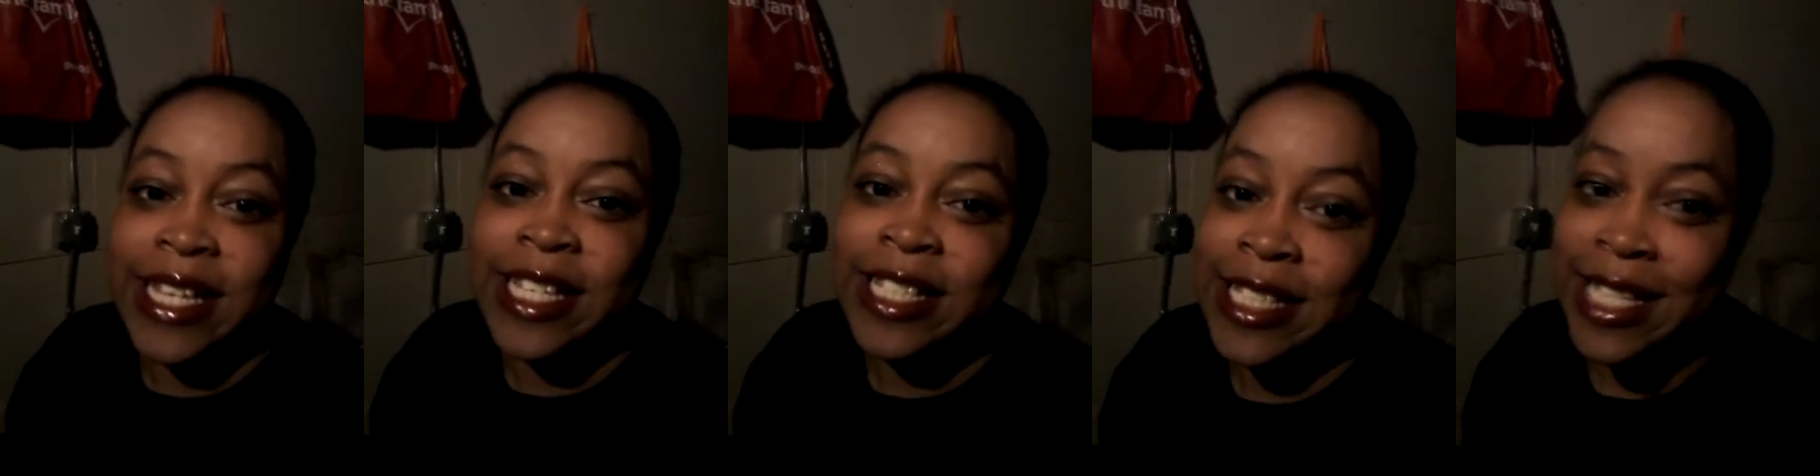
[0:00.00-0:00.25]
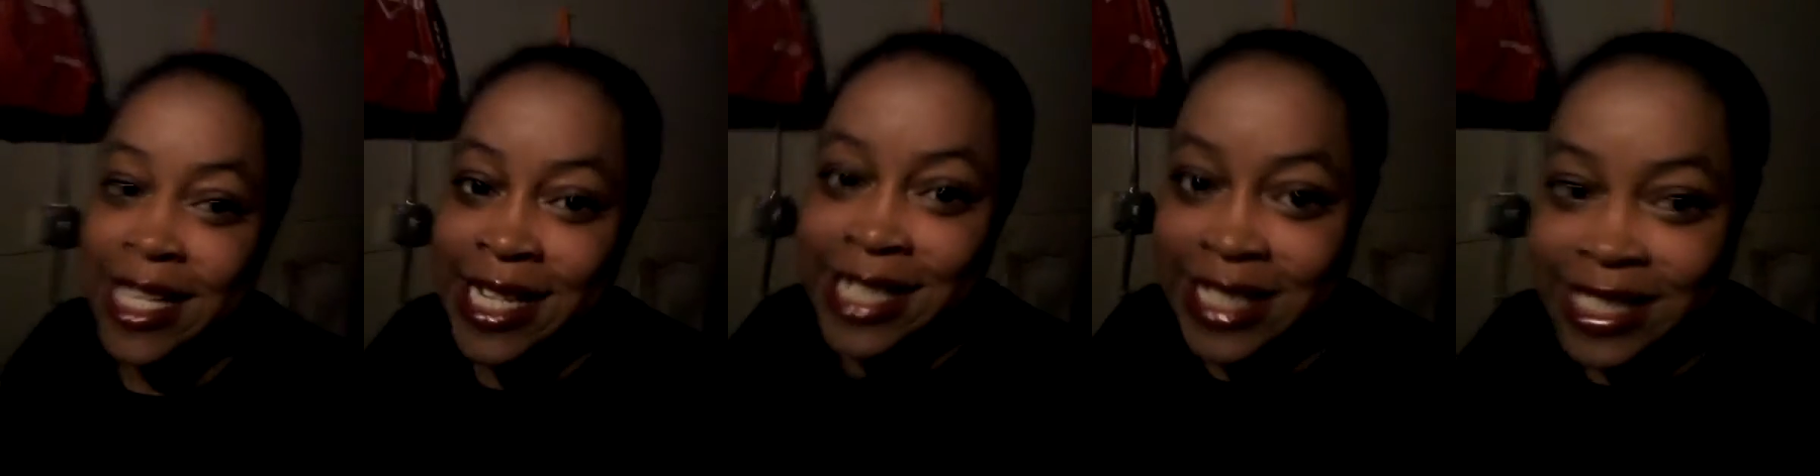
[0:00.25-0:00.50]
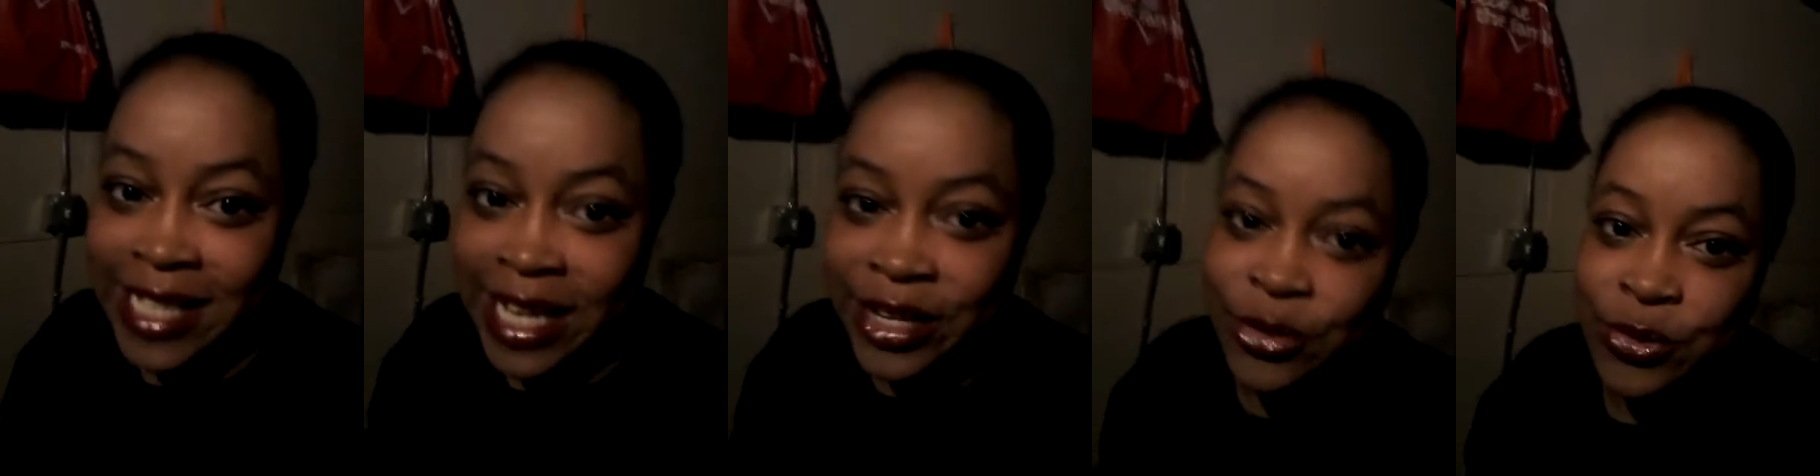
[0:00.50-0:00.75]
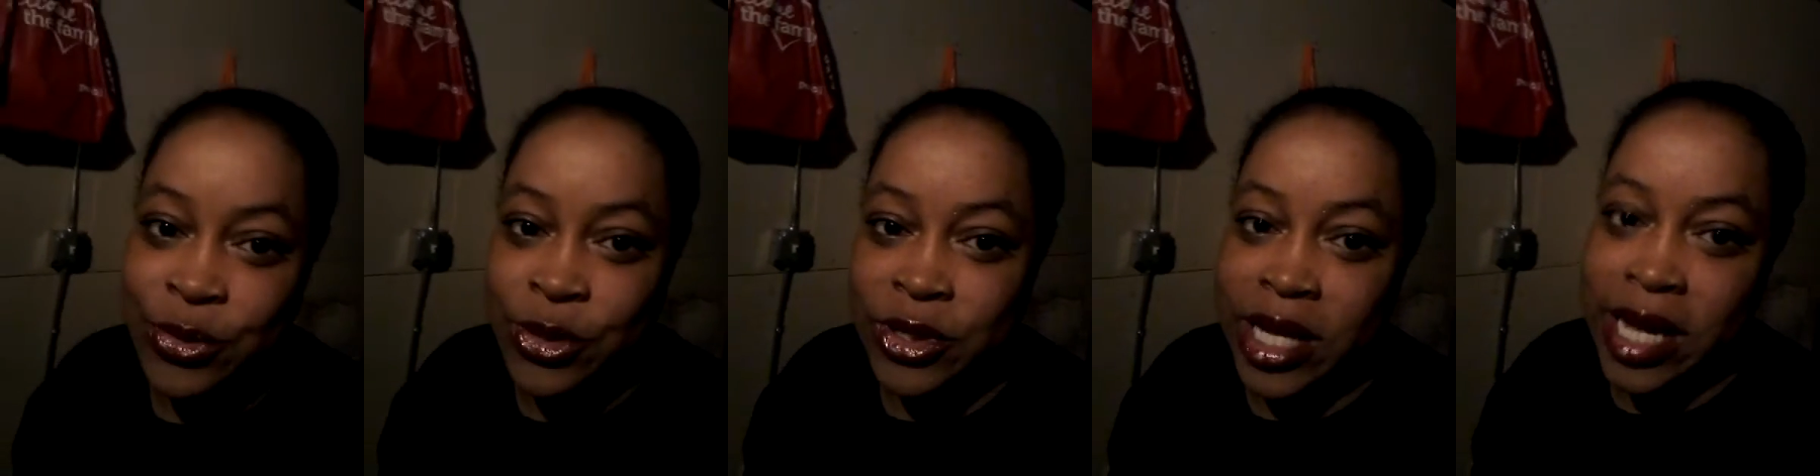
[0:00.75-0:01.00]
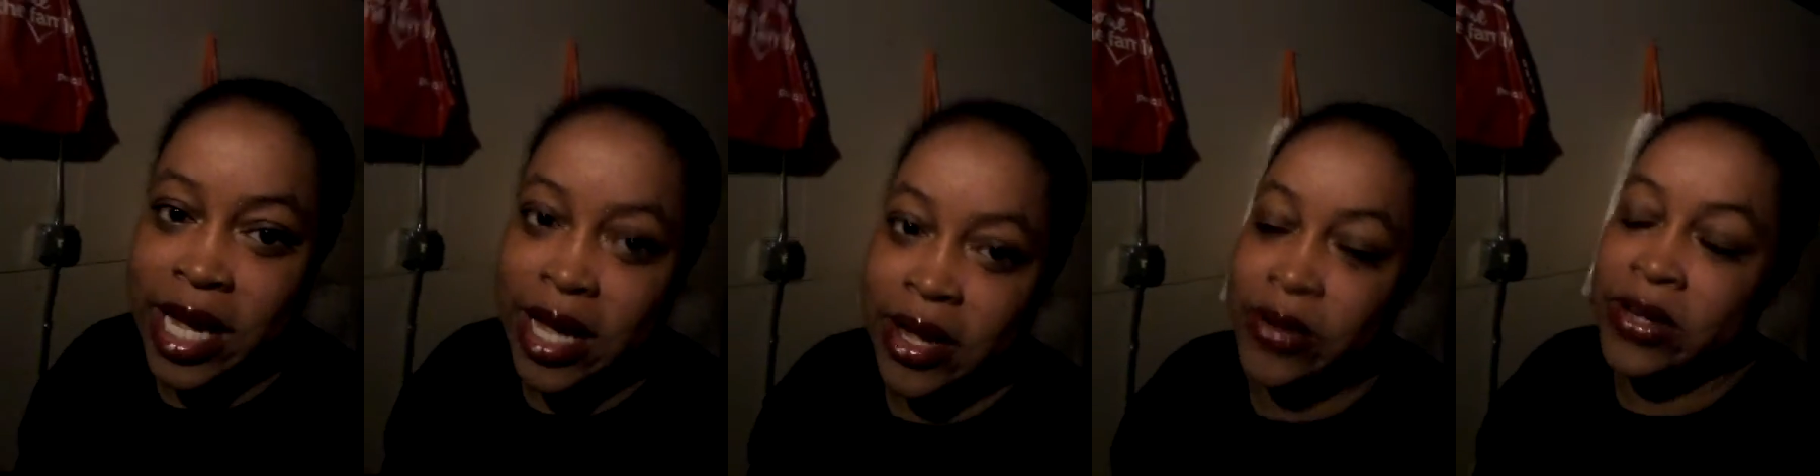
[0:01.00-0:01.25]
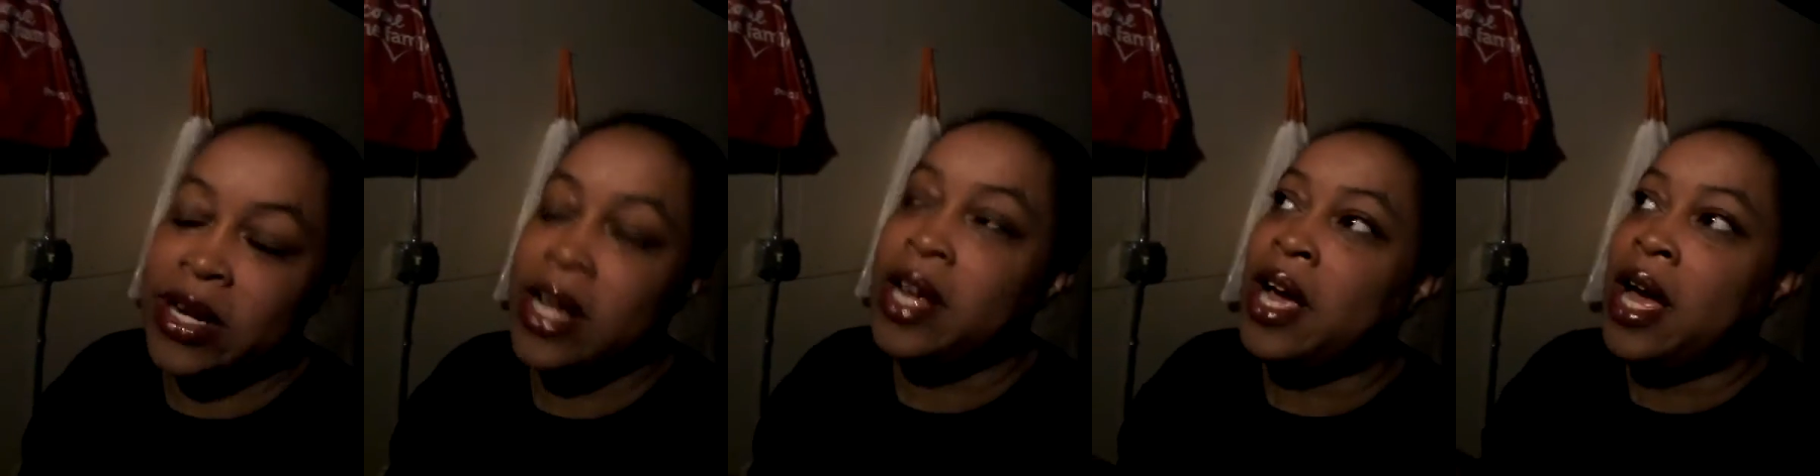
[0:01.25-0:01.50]
set a schedule
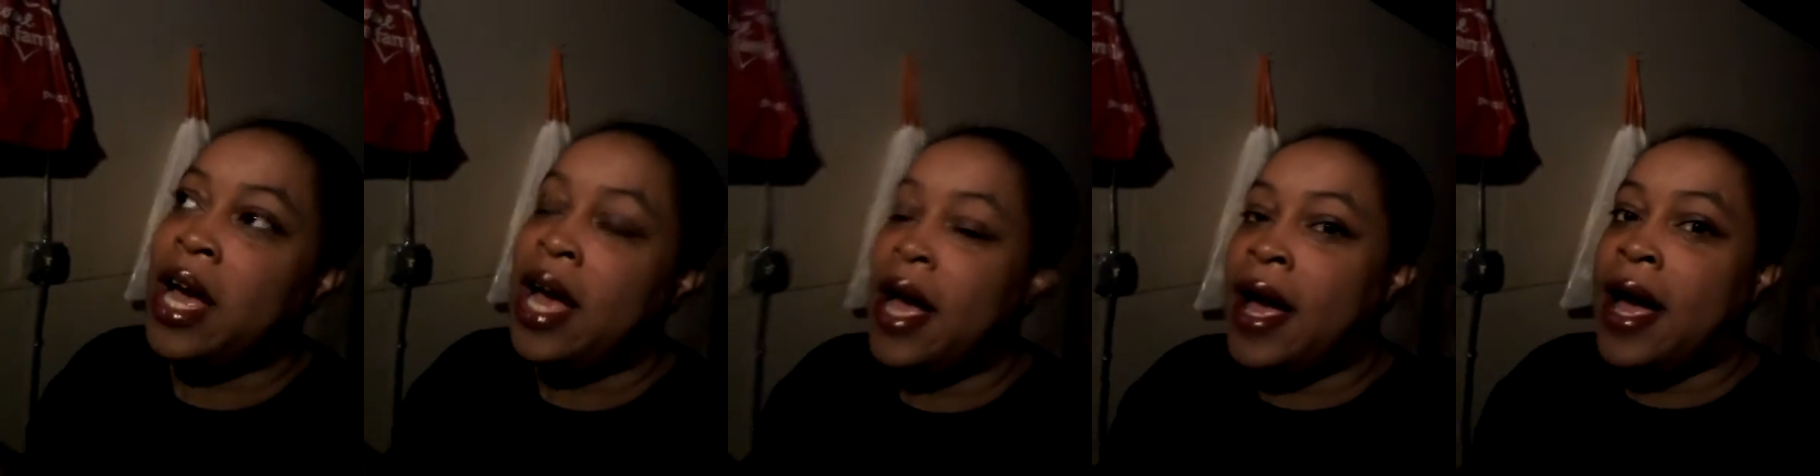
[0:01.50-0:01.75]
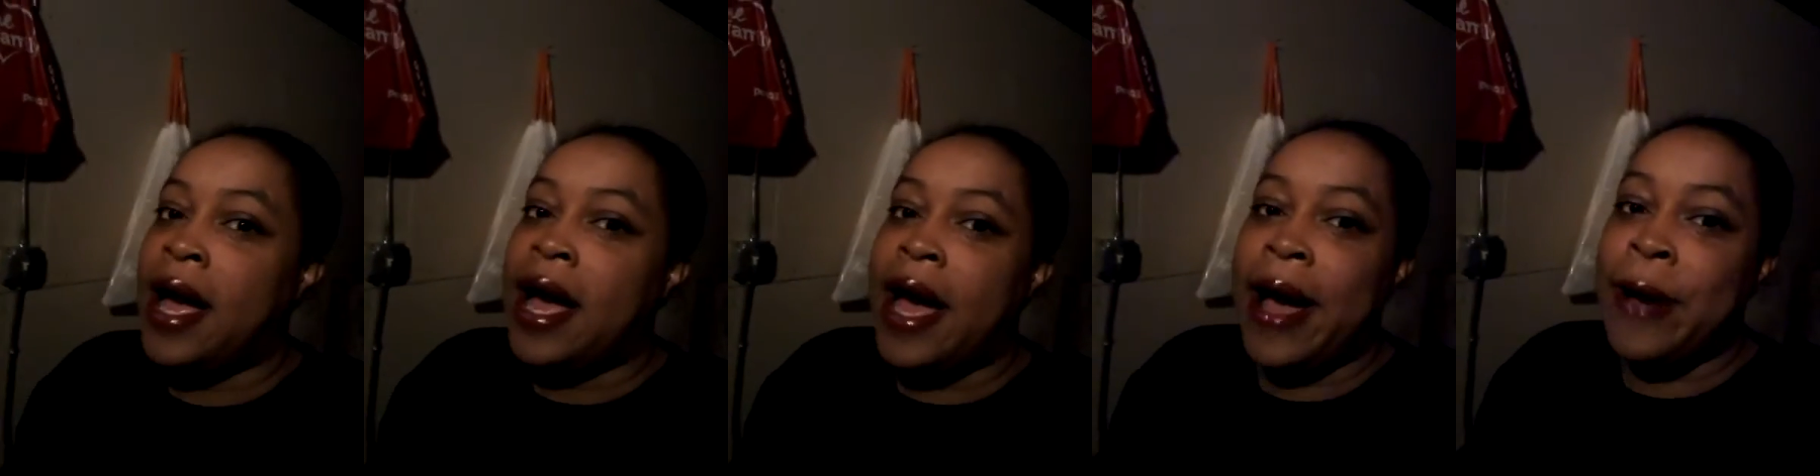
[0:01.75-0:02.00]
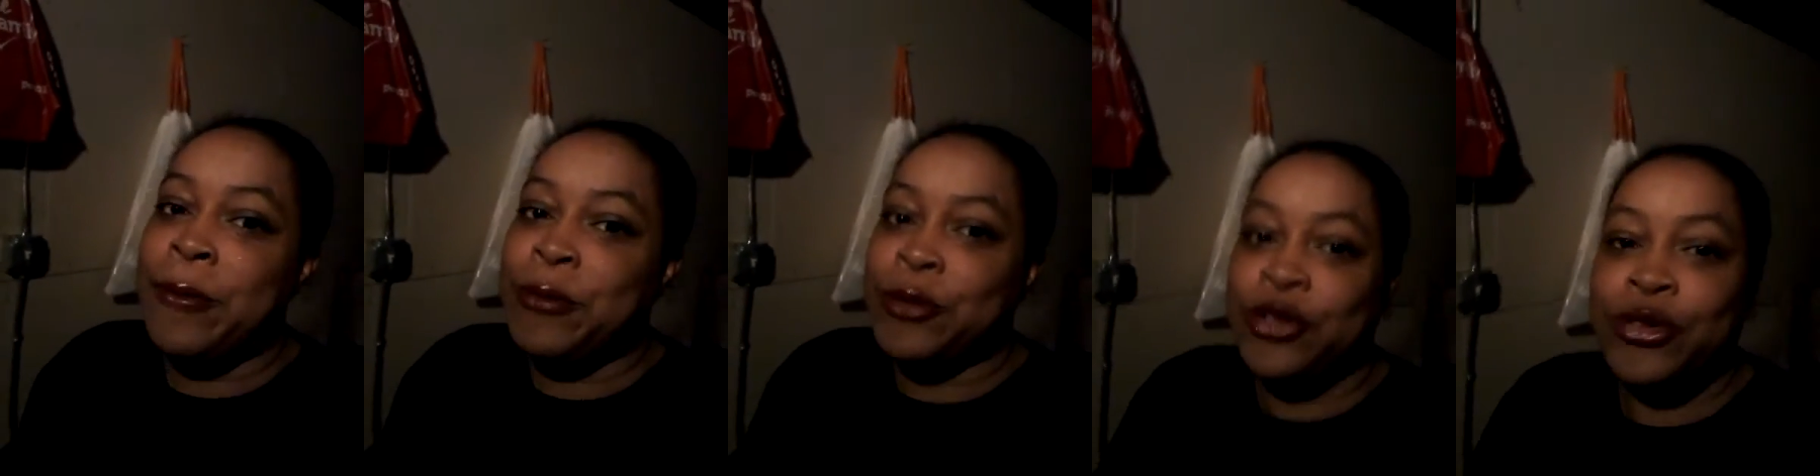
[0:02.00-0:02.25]
down. I will